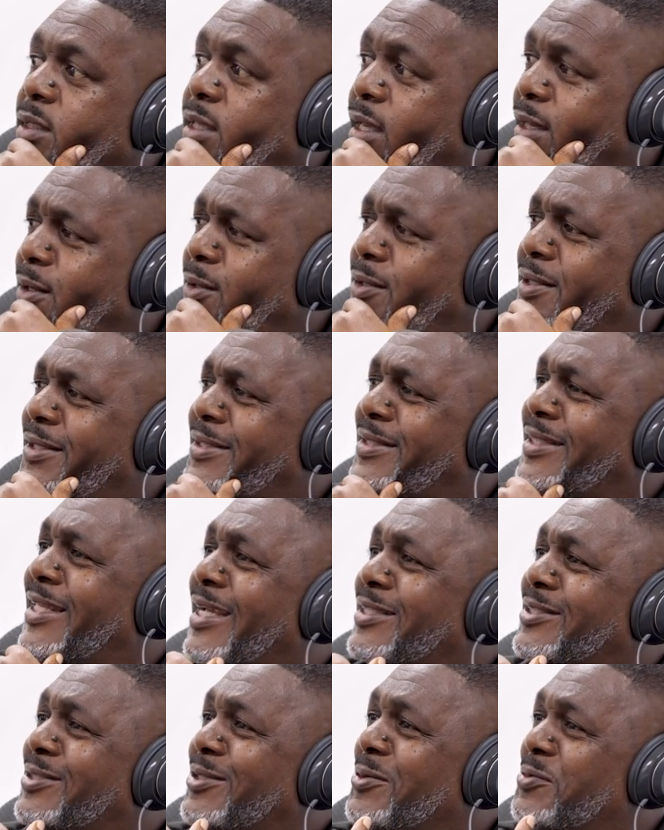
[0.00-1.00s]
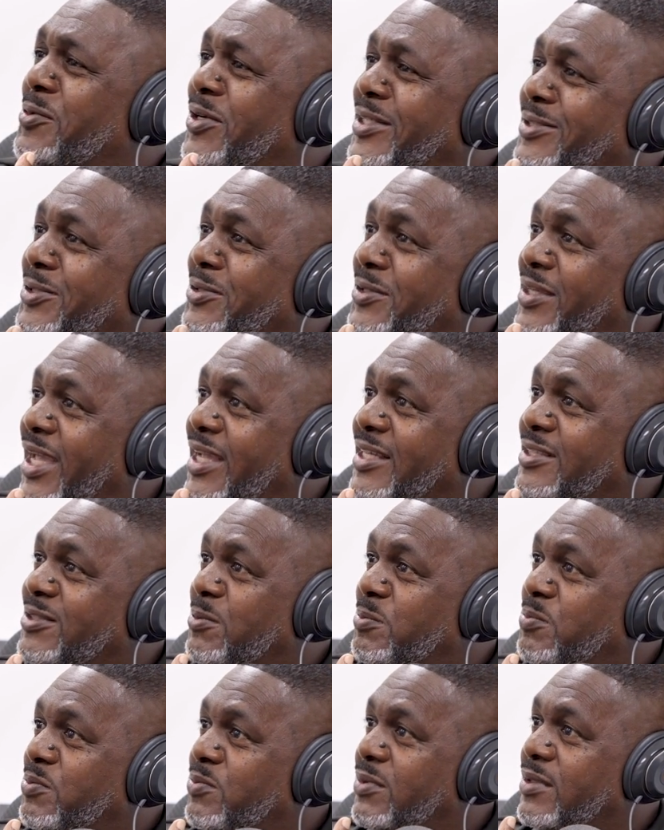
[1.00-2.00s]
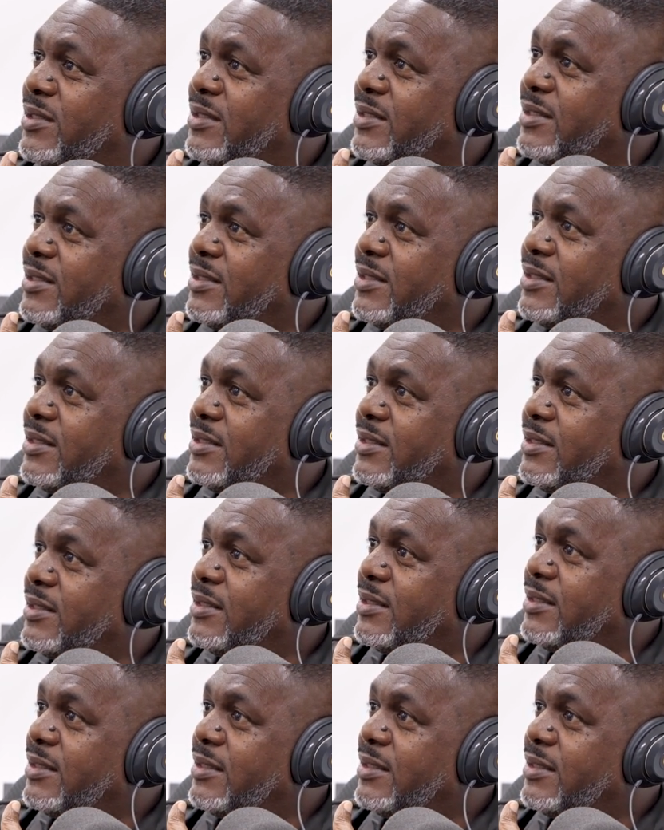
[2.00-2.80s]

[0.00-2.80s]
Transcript: Yeah, that's the original gangster. Oh yeah, well see, he